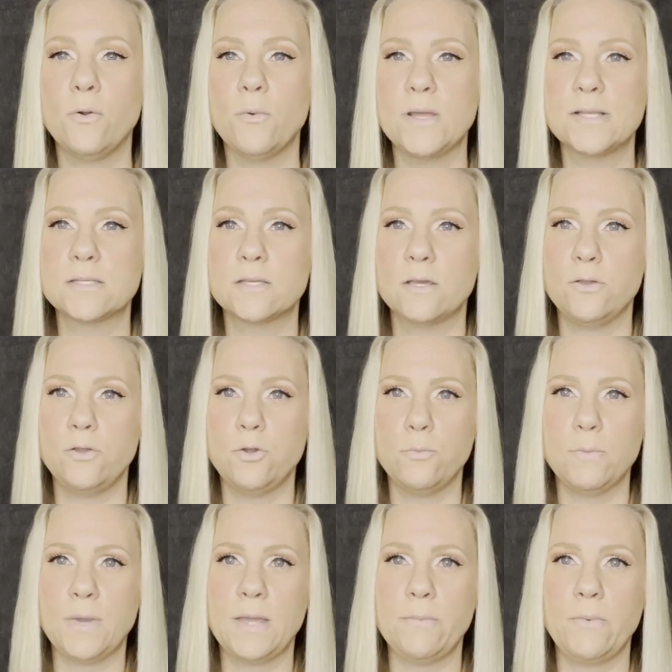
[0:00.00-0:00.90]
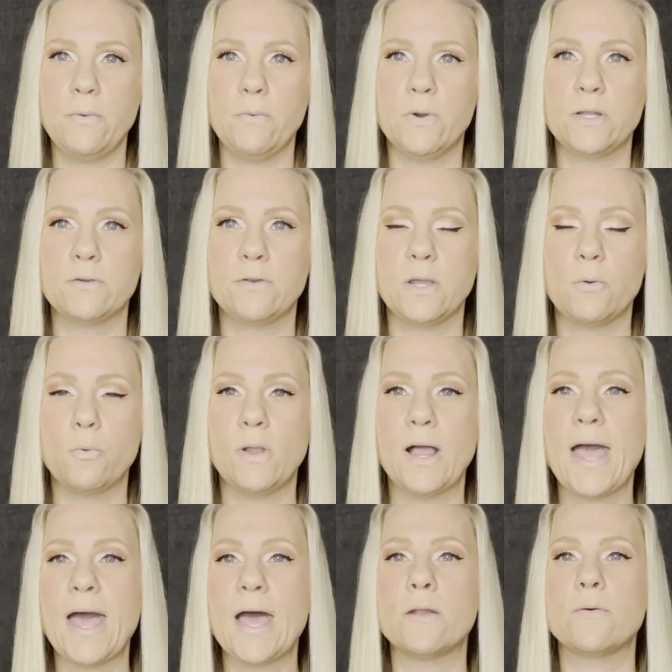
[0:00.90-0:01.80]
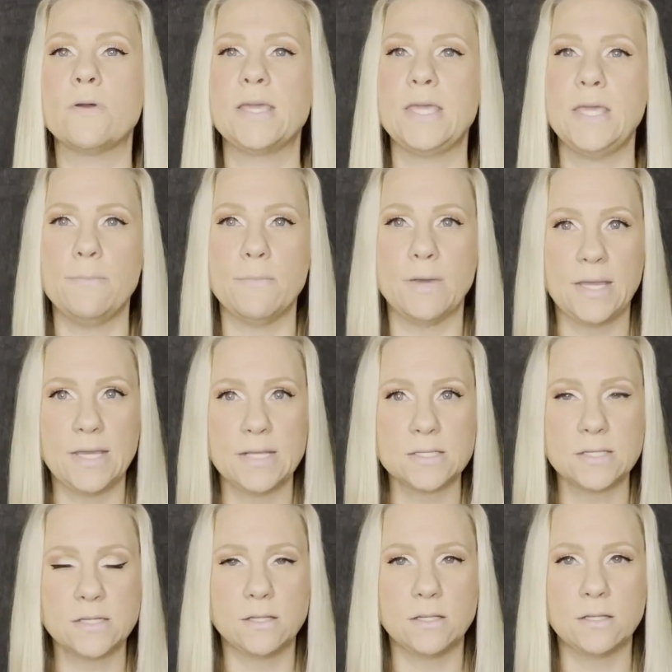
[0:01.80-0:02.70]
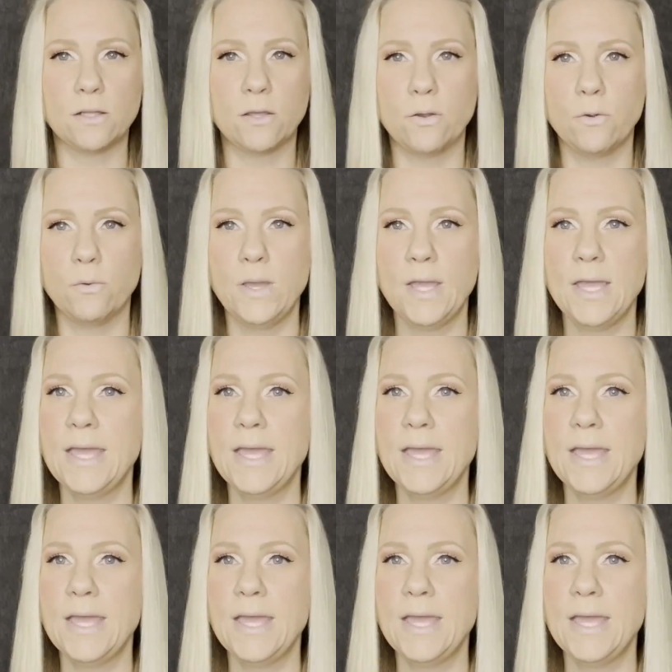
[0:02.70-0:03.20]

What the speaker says: And so you may be wondering, well, how do I keep my insulin low?